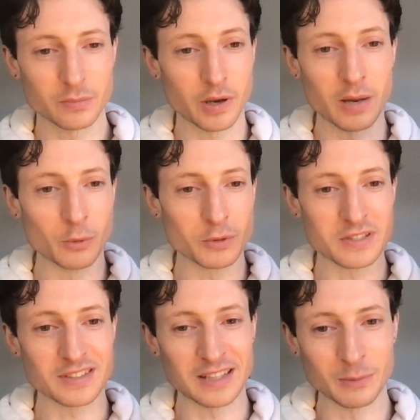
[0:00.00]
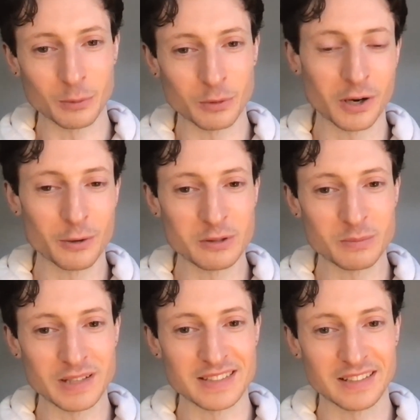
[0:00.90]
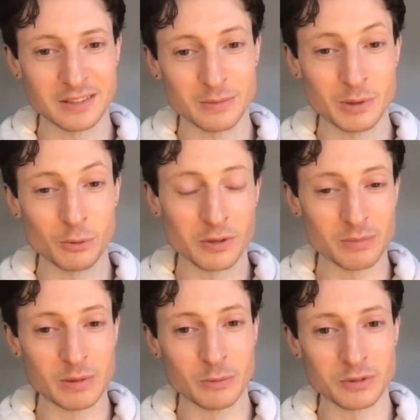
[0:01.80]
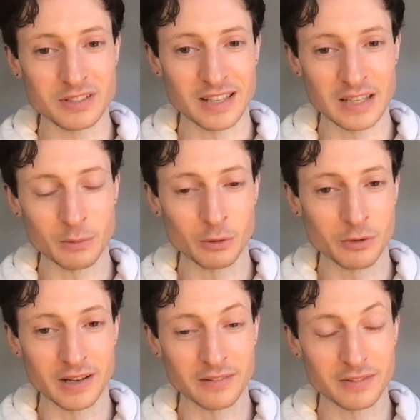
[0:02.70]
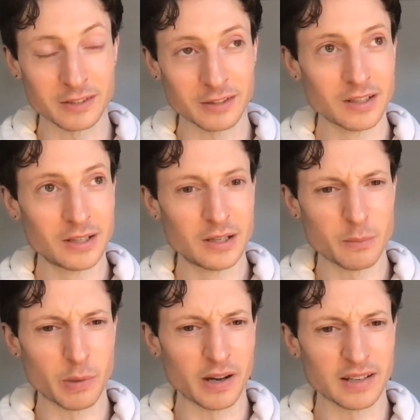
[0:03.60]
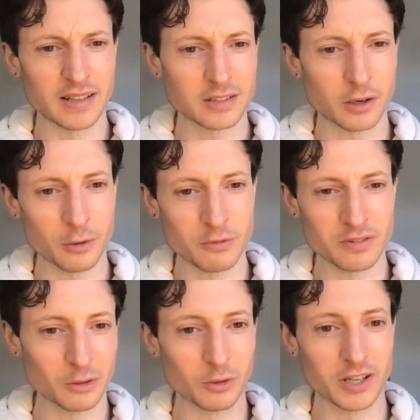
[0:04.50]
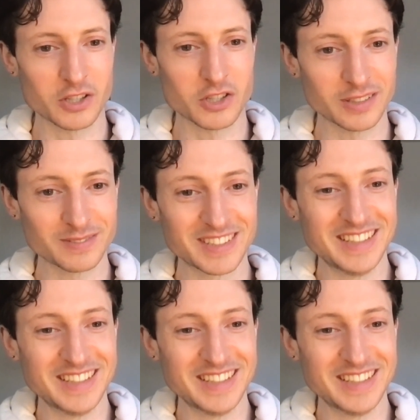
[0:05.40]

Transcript: buy more sustainable clothes by telling them, in order to be more sustainable, you have to buy less clothes and look like shit.